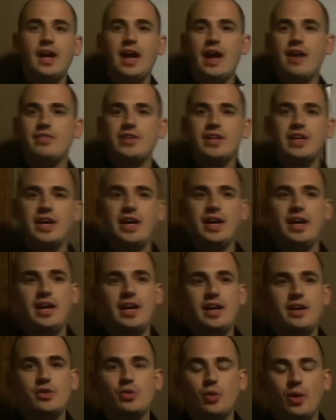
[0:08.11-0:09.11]
Having
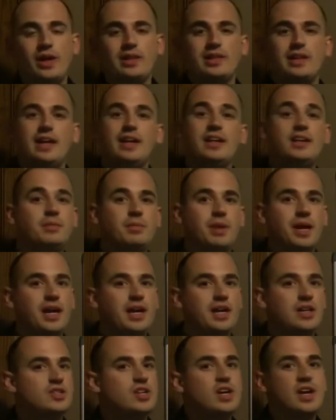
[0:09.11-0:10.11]
a great landing
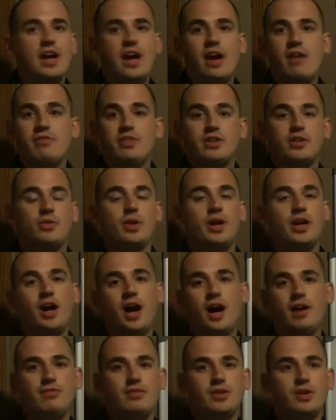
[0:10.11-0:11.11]
page, having a great
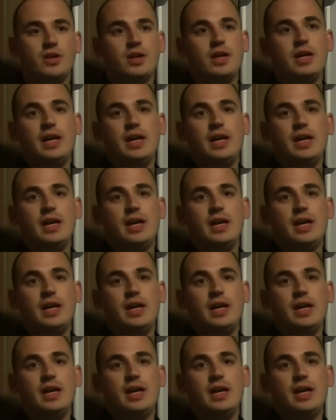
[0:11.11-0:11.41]
offer